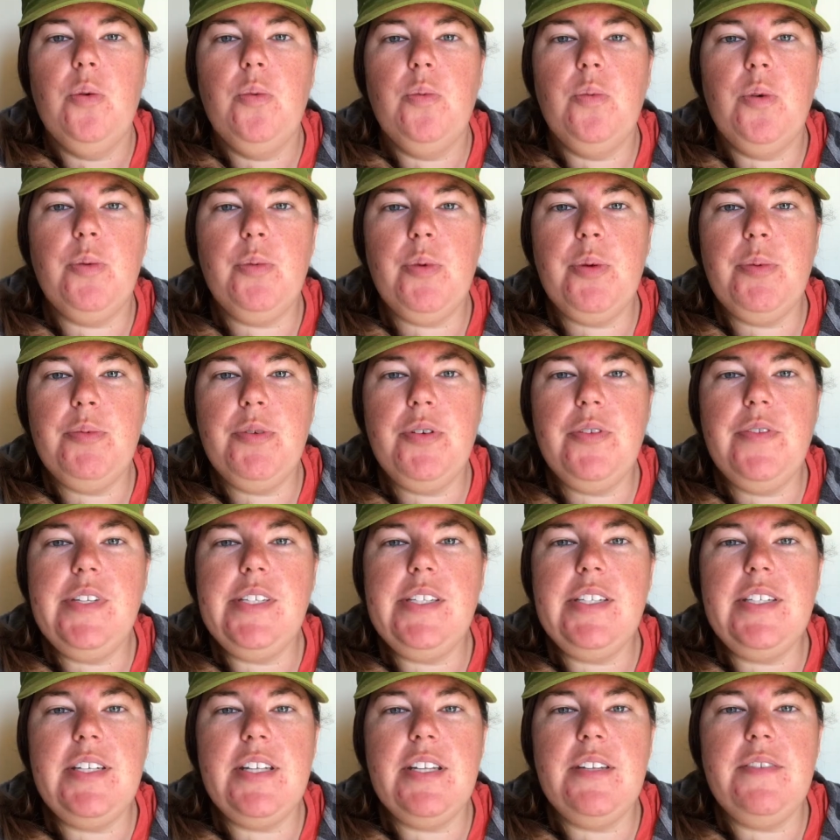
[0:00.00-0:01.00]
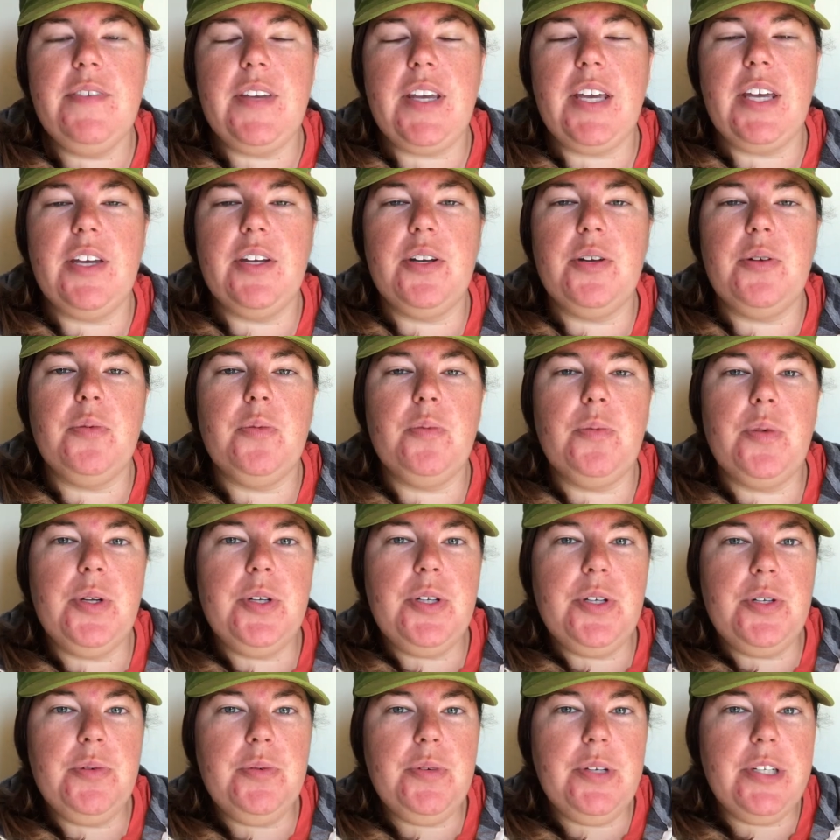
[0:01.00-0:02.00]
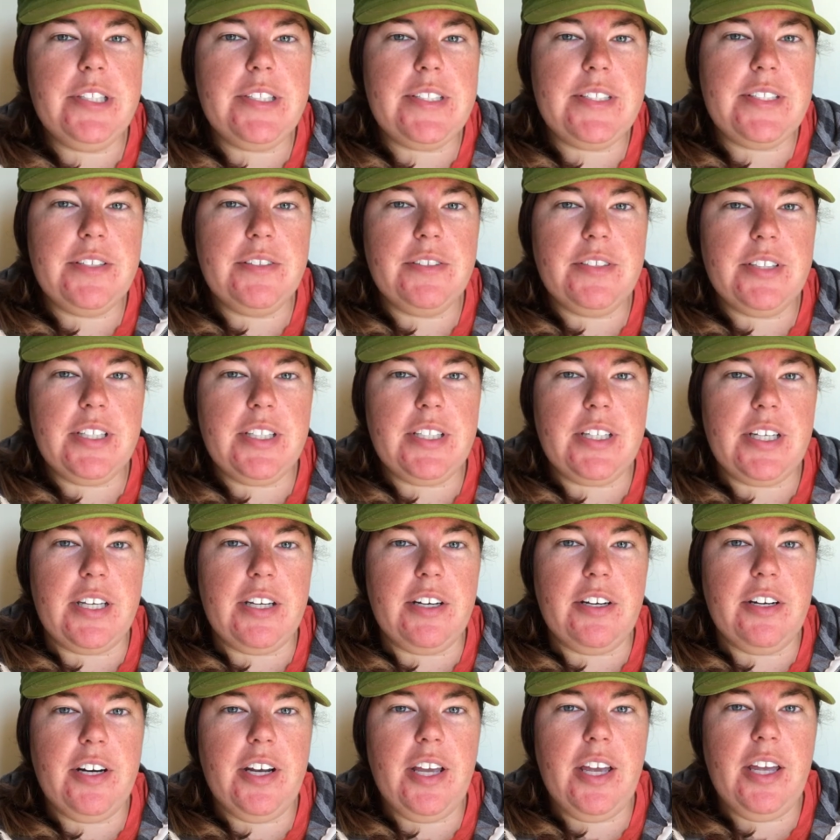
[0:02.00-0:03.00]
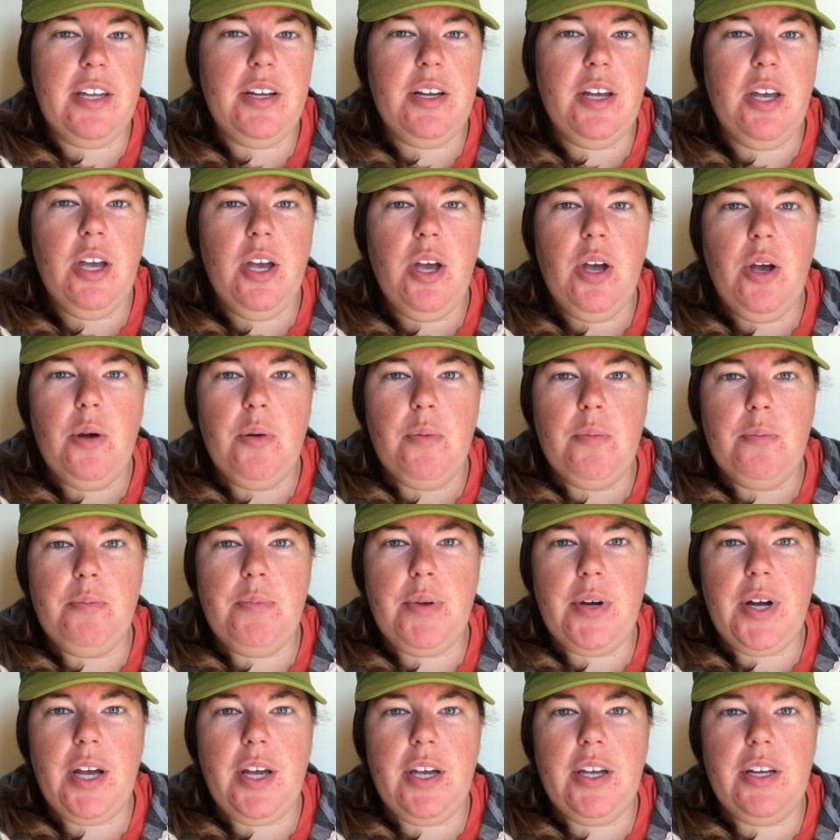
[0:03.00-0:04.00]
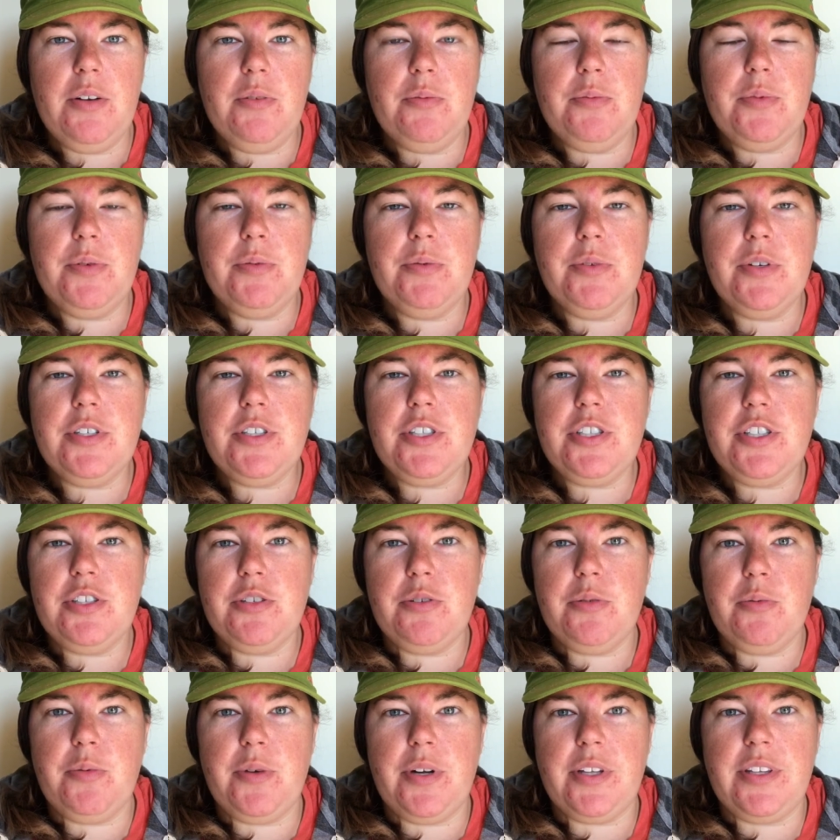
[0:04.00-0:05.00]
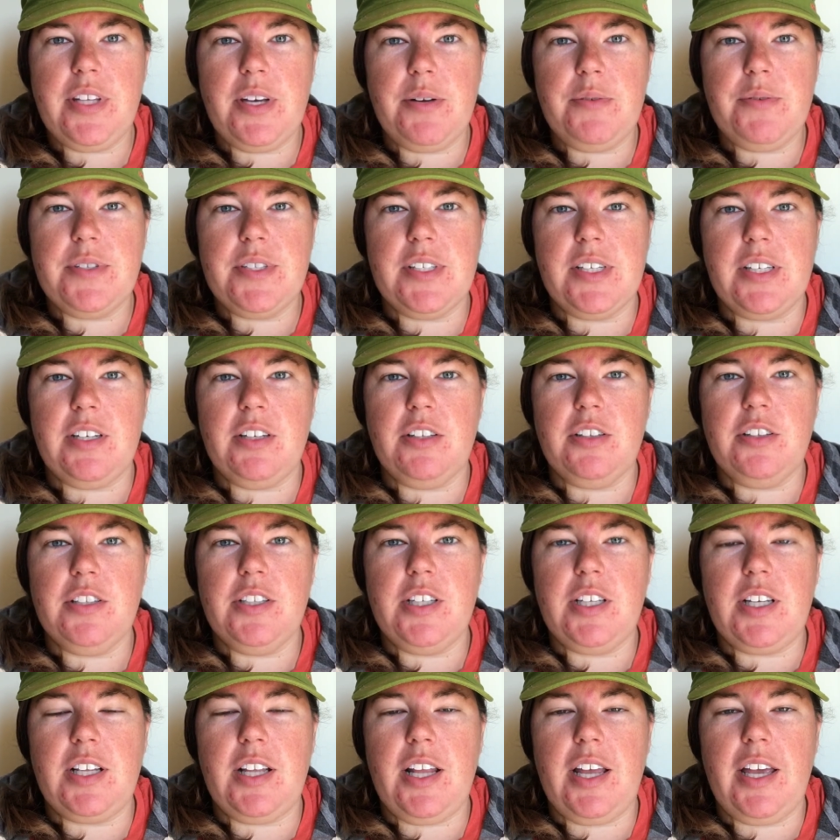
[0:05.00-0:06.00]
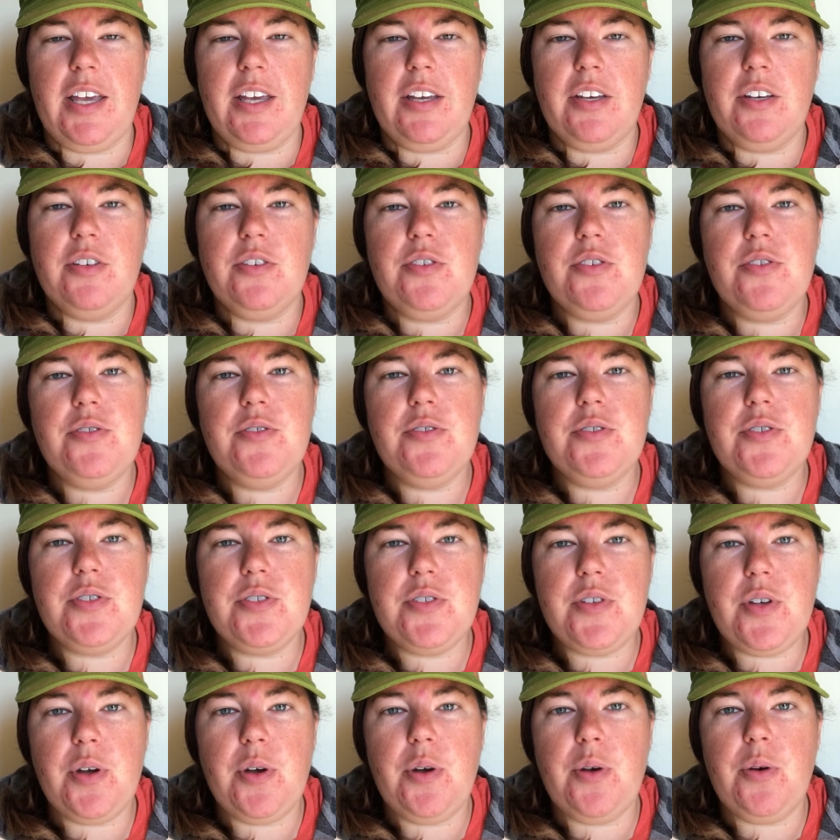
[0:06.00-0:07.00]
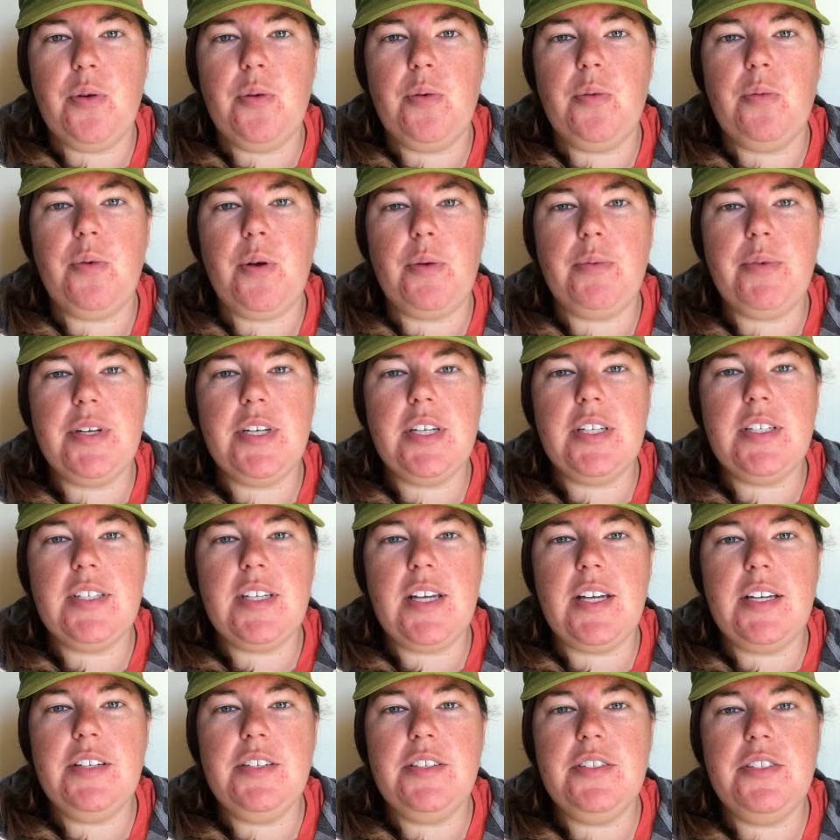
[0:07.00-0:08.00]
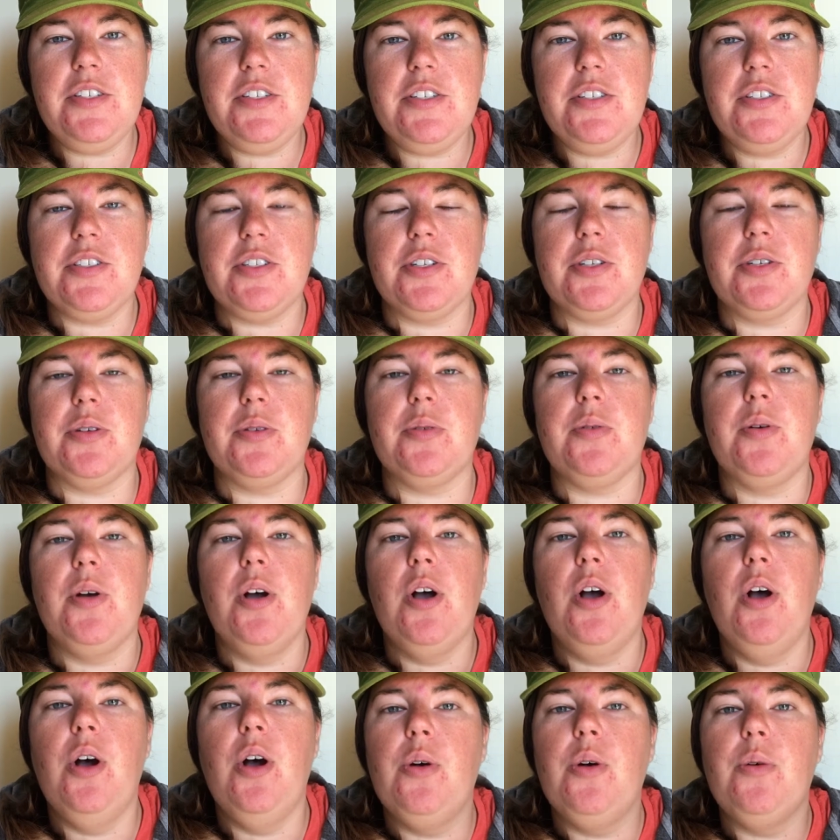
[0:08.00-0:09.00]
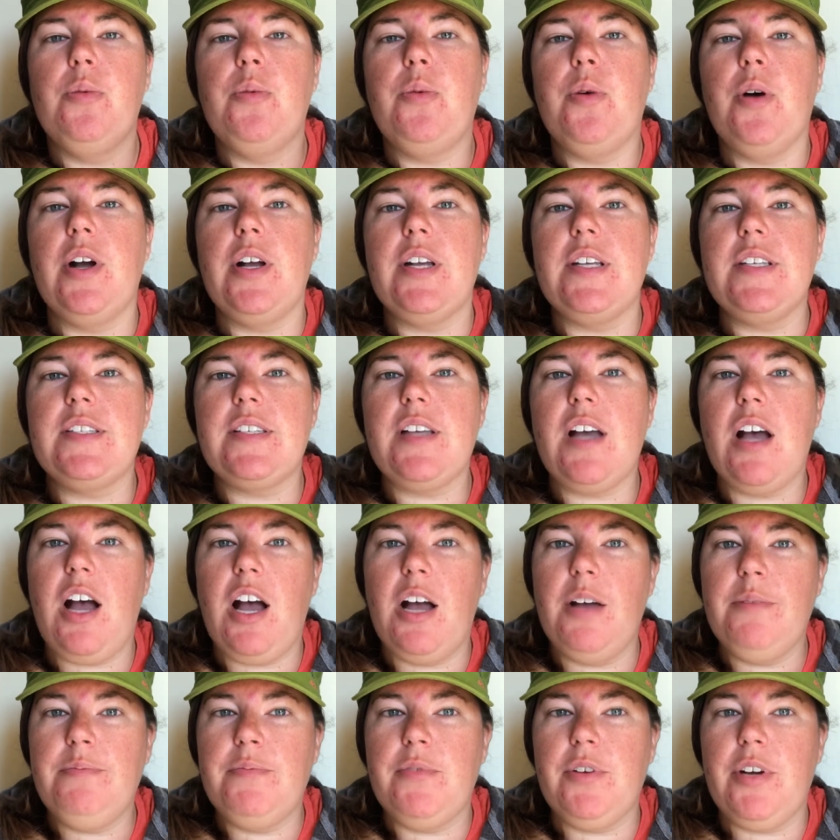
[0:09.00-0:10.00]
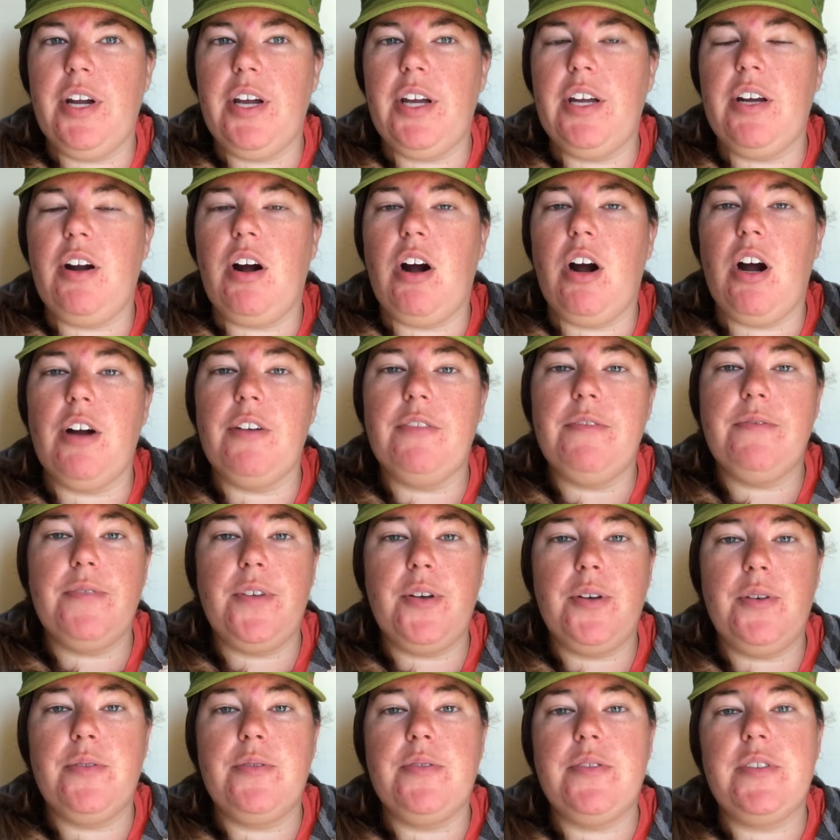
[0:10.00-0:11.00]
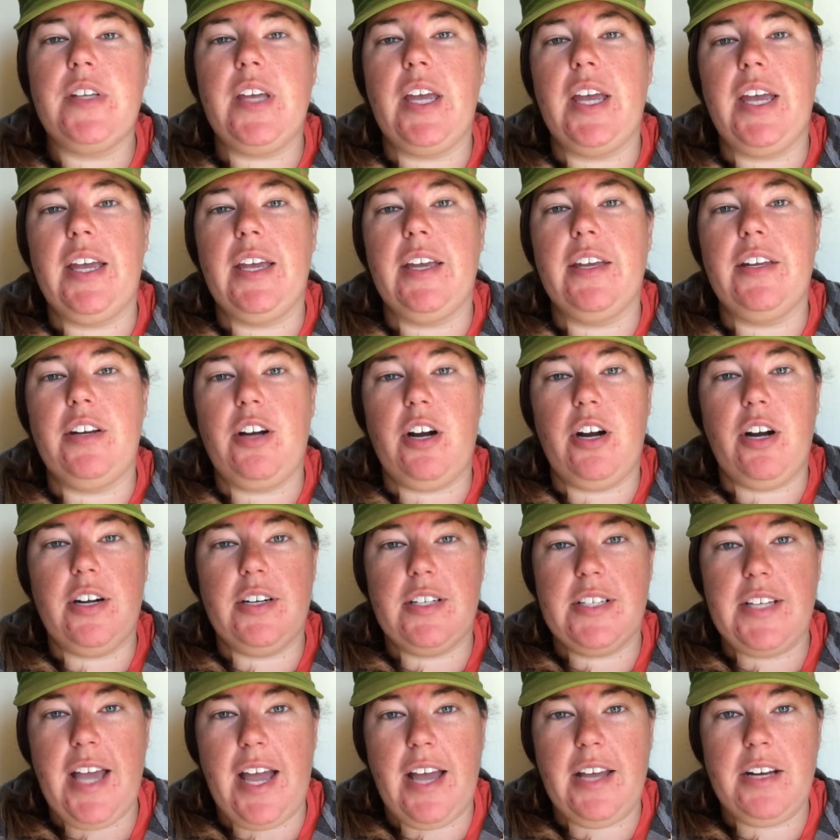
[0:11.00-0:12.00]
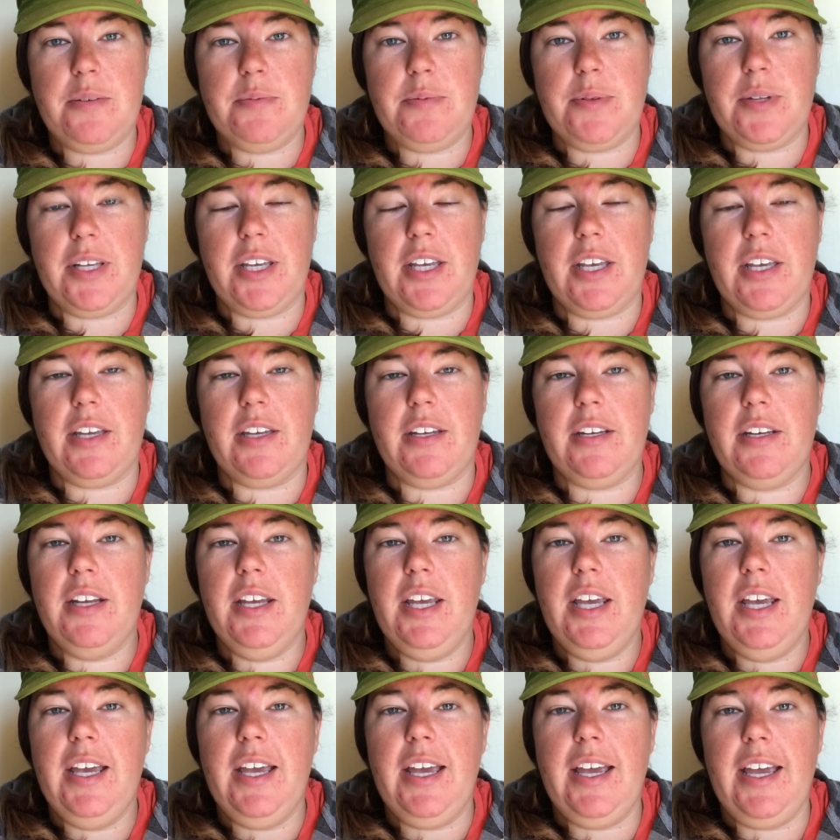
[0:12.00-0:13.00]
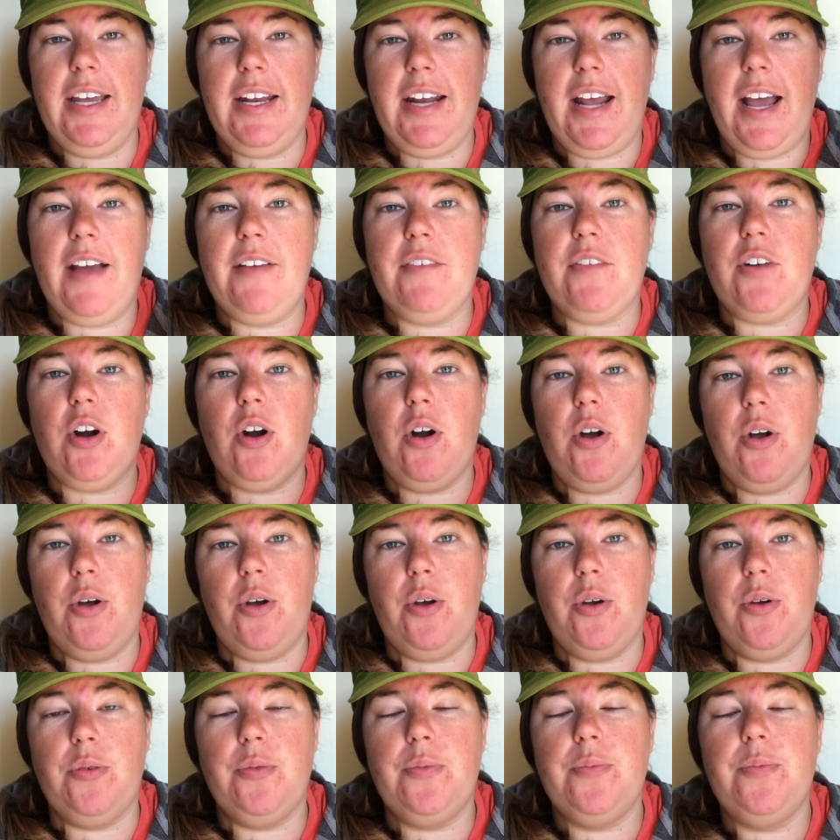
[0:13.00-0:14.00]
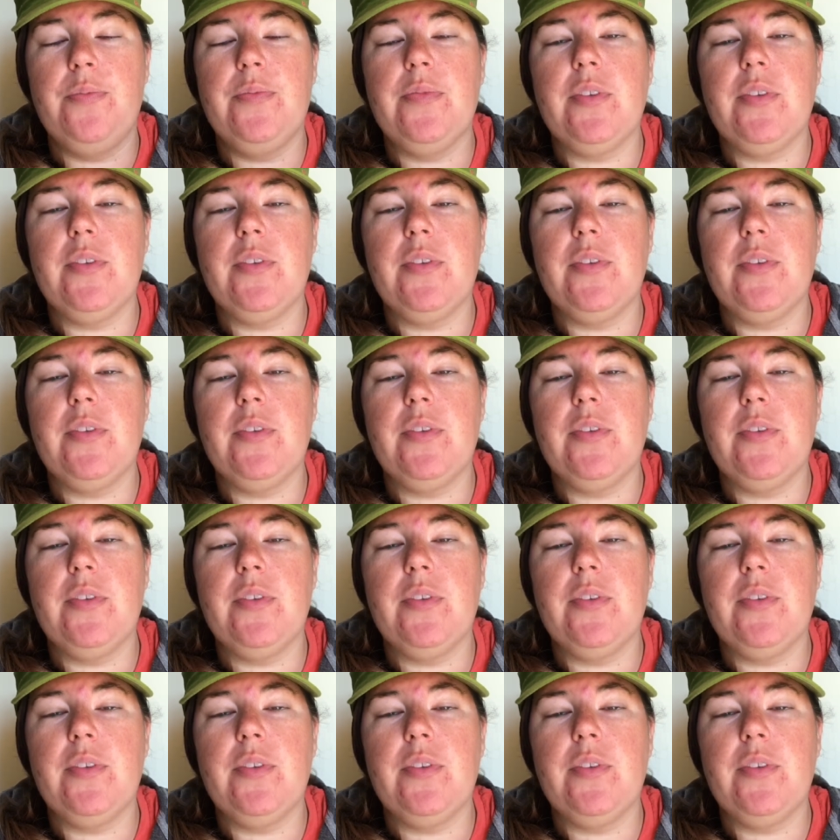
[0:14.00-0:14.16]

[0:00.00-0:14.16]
When we moved into the van, we knew we'd still need internet, but we weren't sure what that was going to look like. So what we decided to do was upgrade our phones and our data plan and have our own.